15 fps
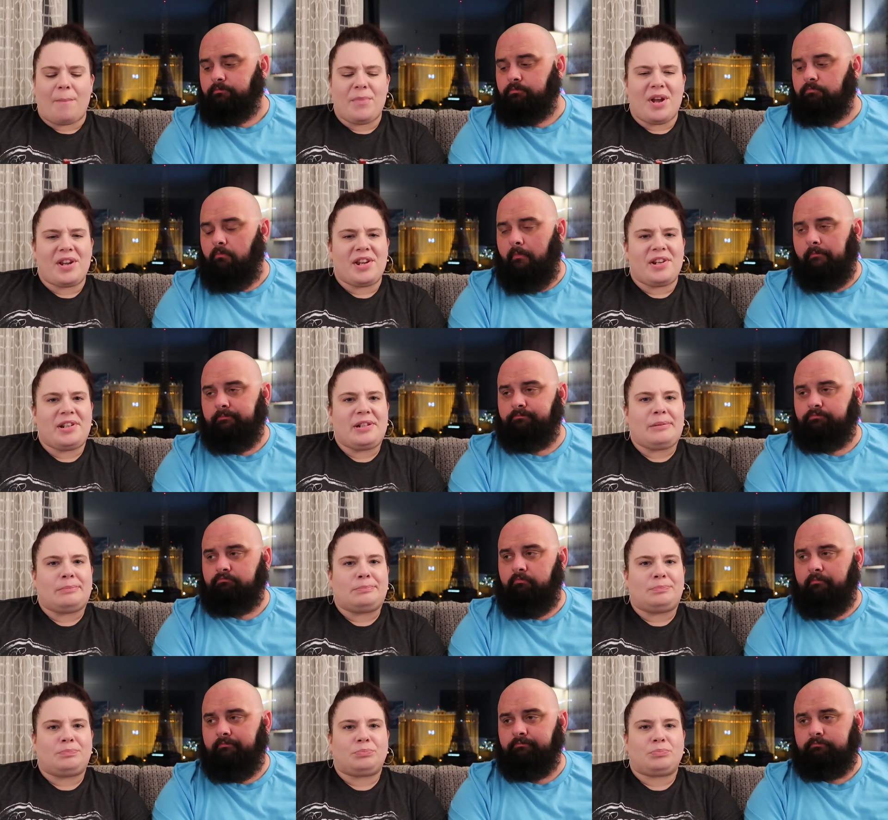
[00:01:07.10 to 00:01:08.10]
Speaker 1: not
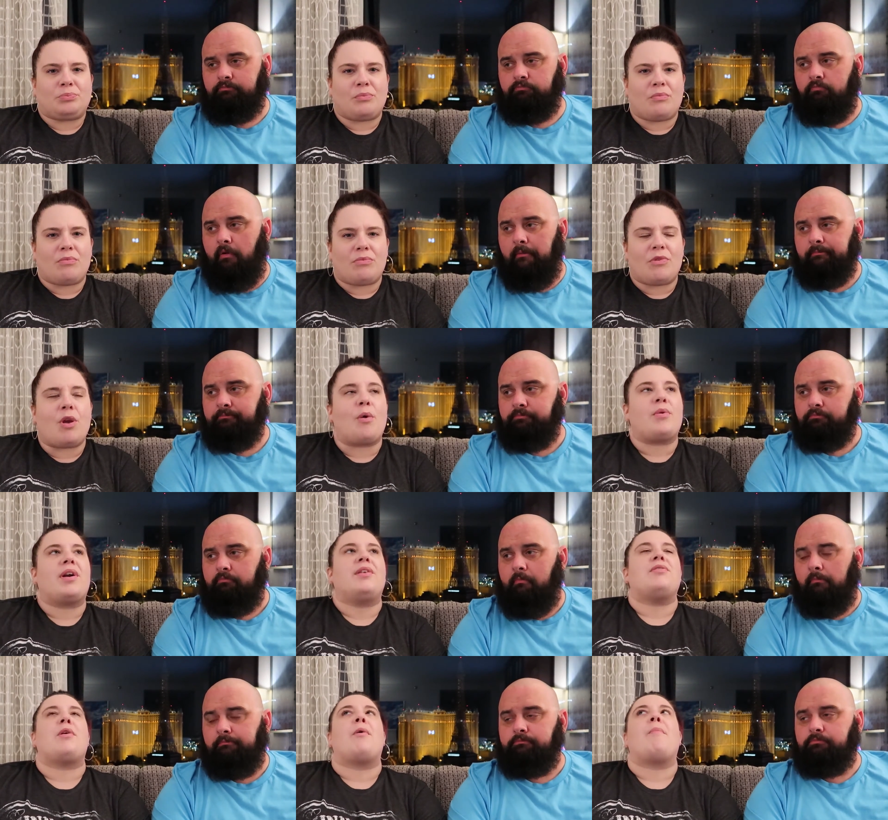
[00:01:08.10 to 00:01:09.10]
getting,
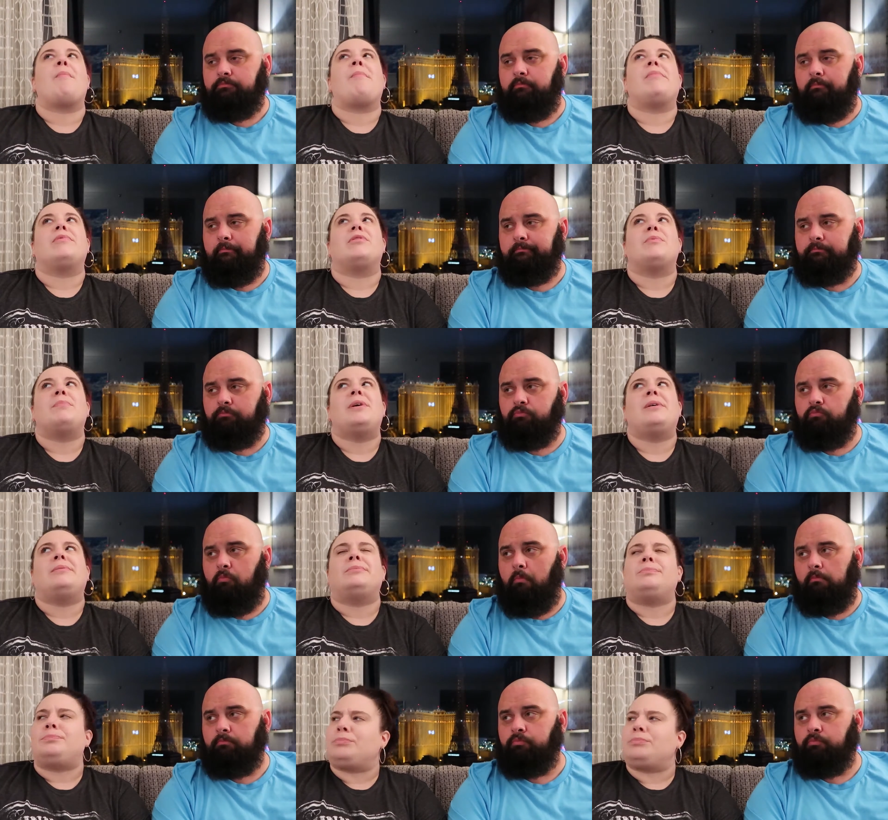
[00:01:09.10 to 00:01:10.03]
okay, no, a little bit.